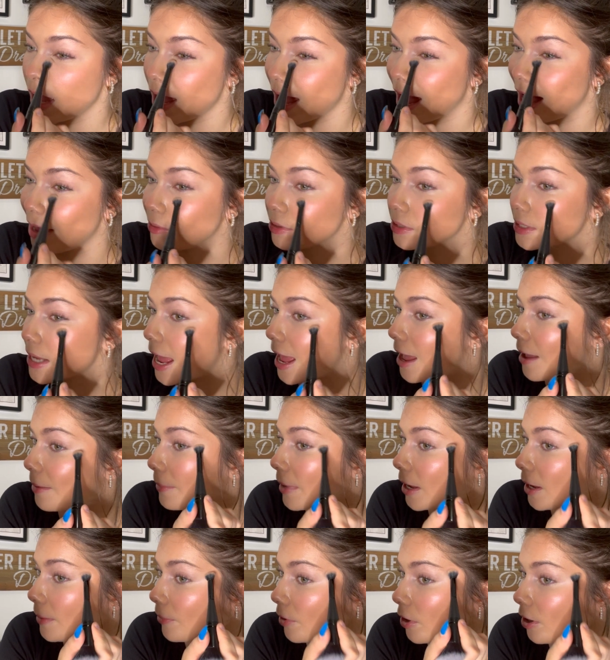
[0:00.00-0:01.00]
I was at
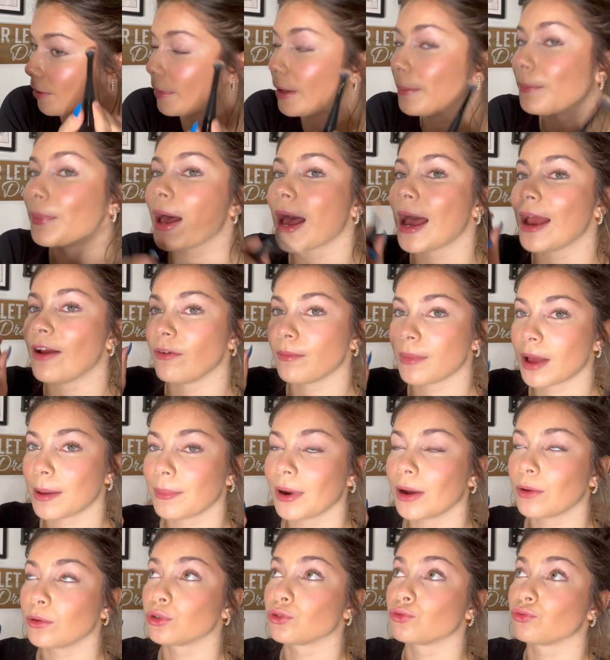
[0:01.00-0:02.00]
my apartment, but I remember I
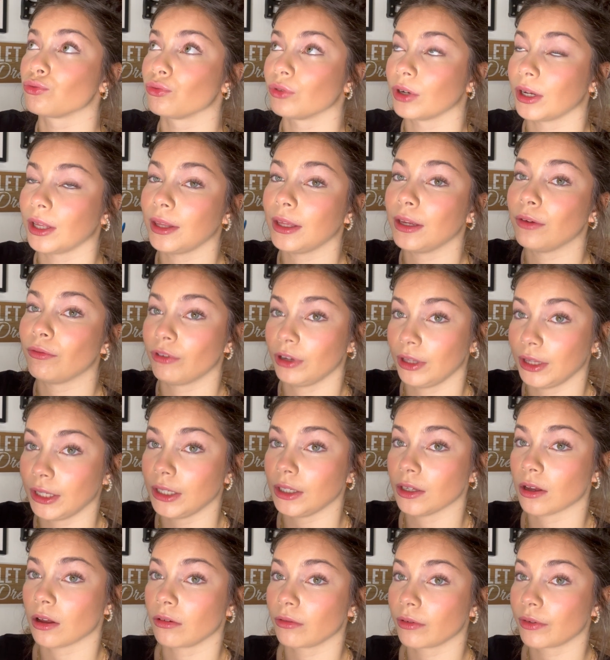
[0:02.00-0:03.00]
was really, really
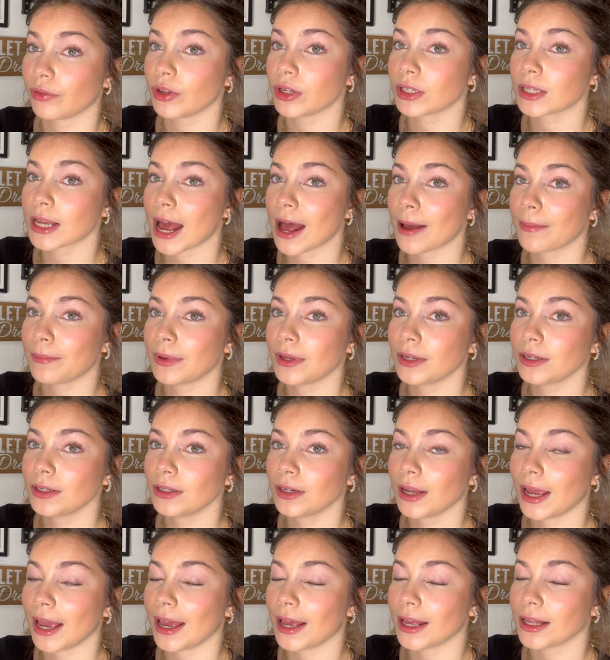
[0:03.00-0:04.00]
young when this happened.
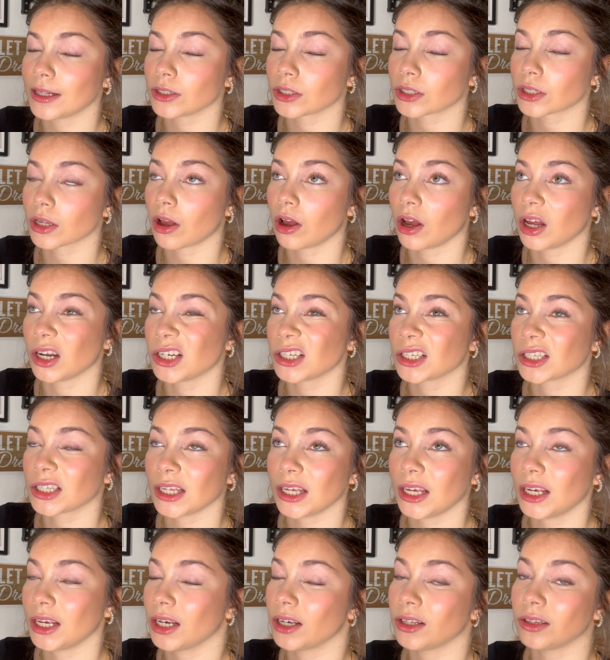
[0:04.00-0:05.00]
And
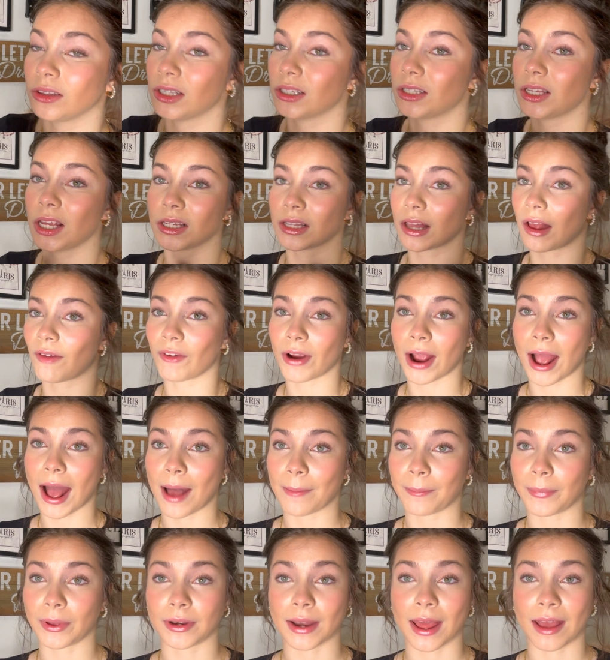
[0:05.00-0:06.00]
honestly, this has never
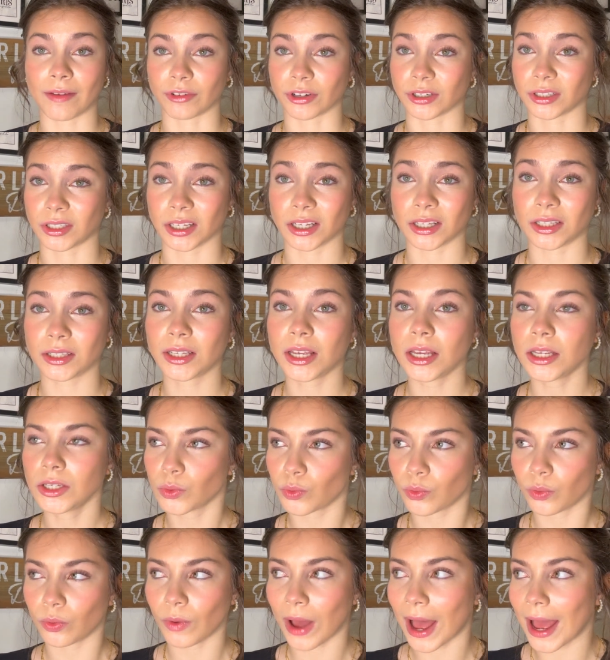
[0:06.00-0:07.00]
happened ever since, because
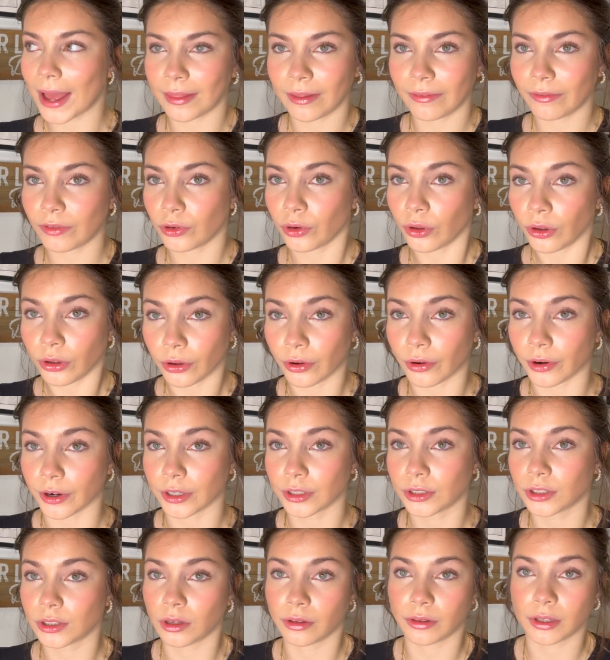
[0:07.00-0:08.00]
I live in New York,
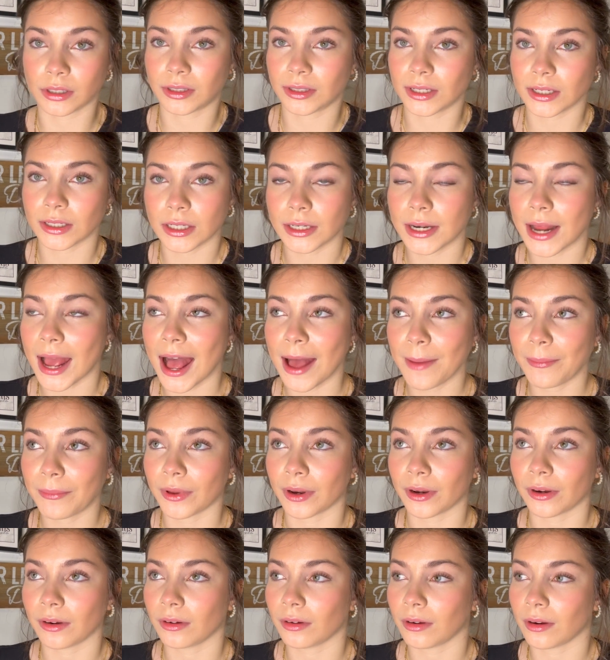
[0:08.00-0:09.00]
so this doesn't
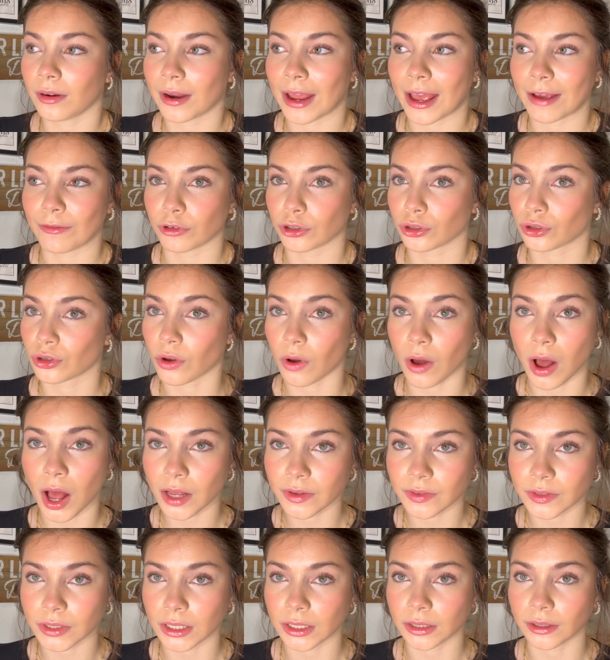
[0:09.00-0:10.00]
happen ever so
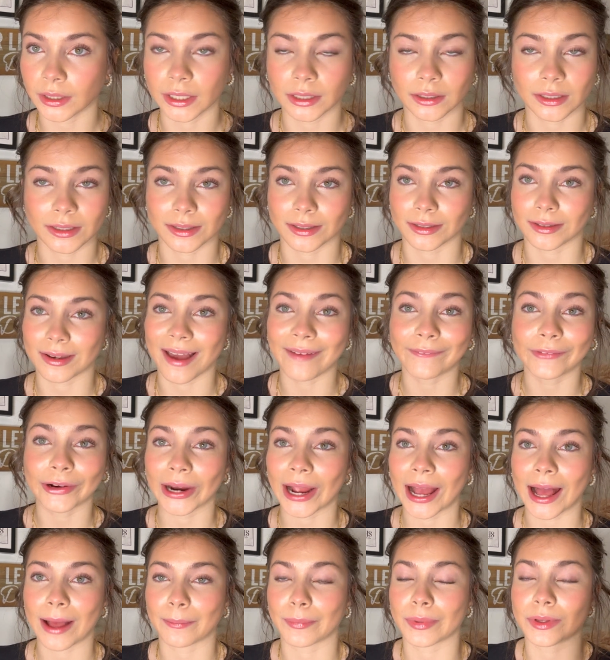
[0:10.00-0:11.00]
often. Like, this never
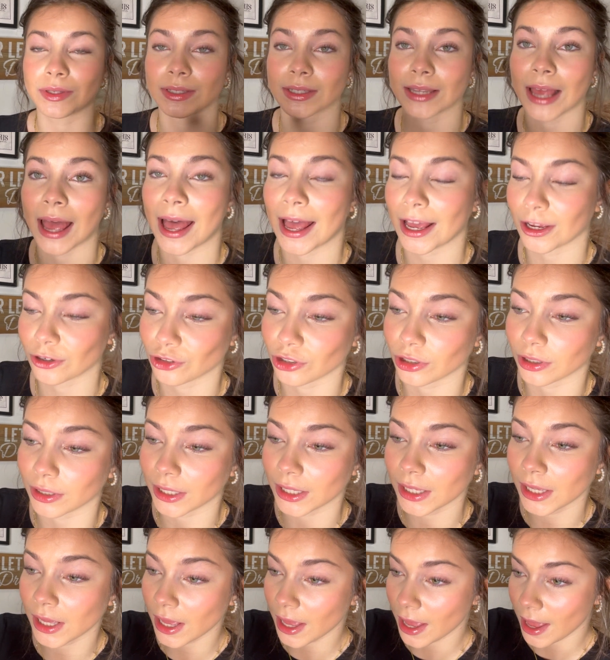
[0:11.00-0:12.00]
happens
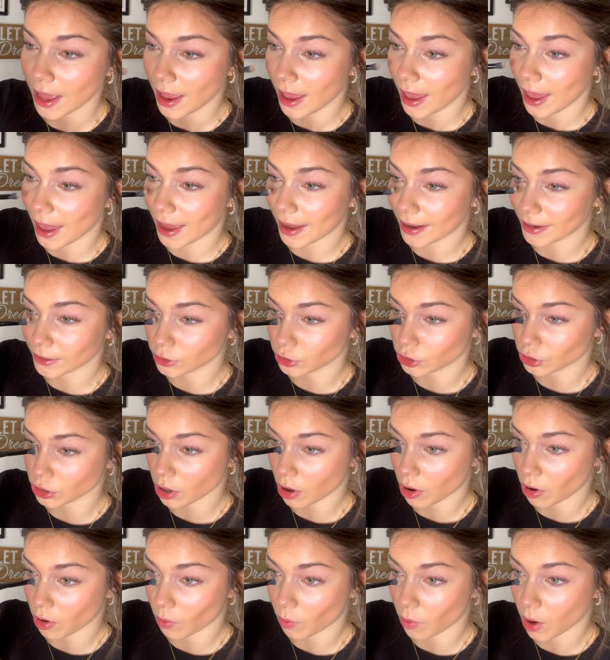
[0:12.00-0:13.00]
actually. And
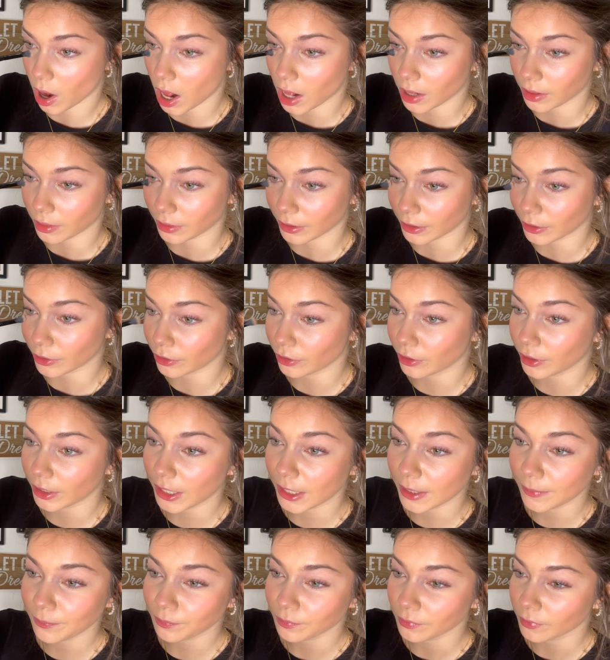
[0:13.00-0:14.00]
so
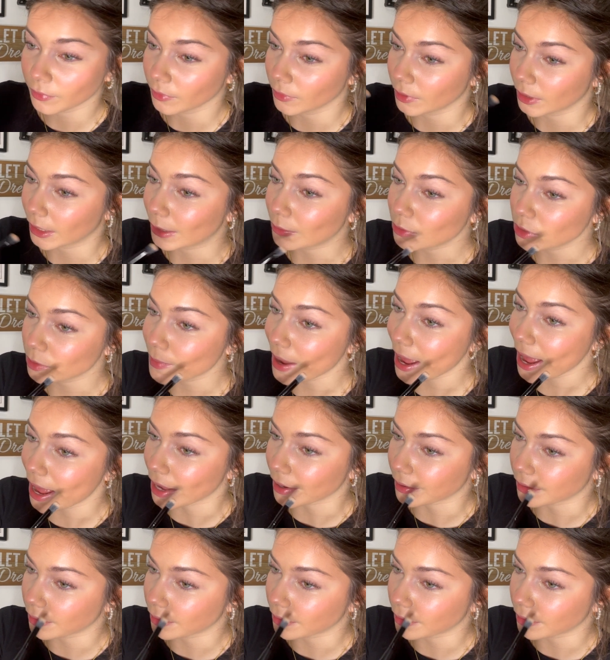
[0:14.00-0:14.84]
literally, it was bad.